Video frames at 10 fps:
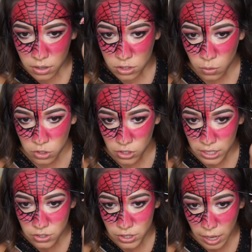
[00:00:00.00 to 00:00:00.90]
So once you
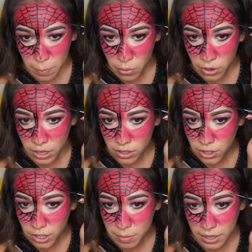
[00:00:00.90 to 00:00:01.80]
get to that point,
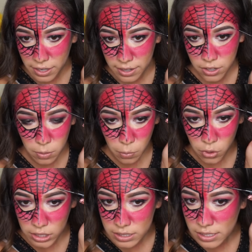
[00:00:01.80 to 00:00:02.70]
you're going to make it a little
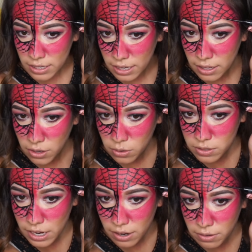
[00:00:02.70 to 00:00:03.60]
pointy and then go
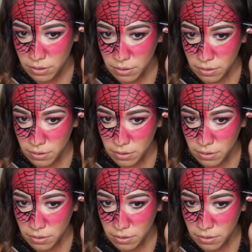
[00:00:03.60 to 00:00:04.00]
down.